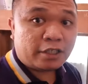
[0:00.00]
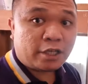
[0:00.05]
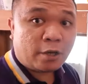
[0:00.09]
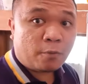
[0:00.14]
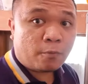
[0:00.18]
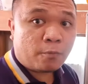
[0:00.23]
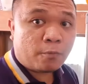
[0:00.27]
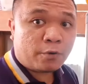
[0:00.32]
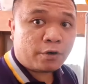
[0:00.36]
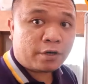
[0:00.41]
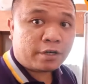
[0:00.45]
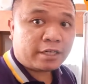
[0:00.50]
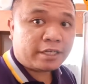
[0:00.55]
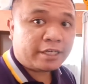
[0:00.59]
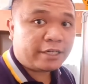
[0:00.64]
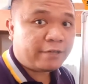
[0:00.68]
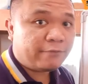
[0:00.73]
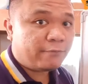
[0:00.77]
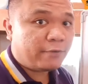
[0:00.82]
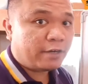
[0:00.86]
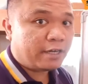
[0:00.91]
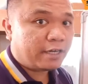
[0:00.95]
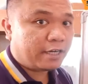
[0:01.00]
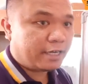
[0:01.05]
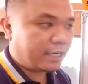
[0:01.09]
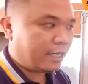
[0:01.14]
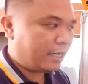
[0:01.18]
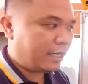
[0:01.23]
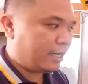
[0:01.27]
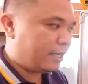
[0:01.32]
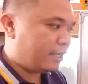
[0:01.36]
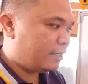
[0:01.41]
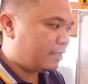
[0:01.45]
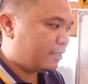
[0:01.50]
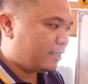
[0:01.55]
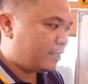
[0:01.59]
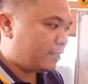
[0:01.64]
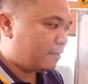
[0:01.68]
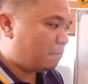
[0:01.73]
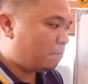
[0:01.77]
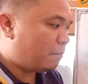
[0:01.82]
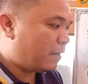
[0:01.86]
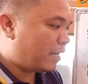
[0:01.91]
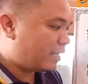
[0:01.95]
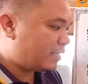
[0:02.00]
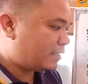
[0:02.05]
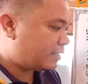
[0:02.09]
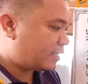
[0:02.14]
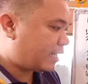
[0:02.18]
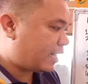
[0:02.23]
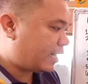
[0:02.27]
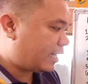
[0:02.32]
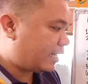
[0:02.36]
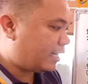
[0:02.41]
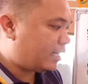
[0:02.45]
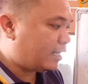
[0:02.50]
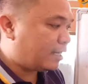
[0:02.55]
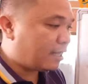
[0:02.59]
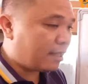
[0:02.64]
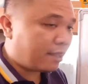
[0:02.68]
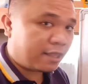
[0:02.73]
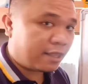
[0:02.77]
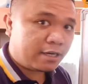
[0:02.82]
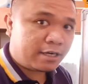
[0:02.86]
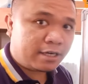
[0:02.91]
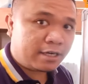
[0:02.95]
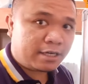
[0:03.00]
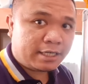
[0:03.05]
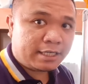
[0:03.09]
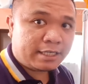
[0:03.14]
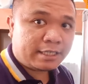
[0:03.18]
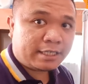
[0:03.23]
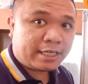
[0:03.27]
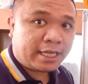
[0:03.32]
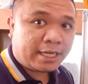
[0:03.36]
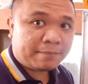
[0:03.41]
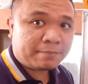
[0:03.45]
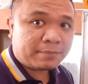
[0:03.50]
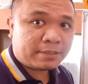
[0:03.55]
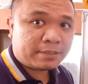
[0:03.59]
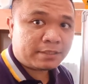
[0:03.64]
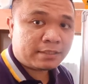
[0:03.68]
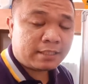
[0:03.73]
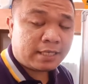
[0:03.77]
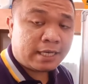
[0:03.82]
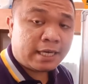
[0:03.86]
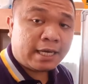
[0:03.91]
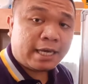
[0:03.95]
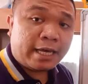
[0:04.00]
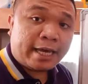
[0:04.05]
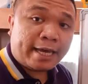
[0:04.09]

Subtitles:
They work differently by signing their names.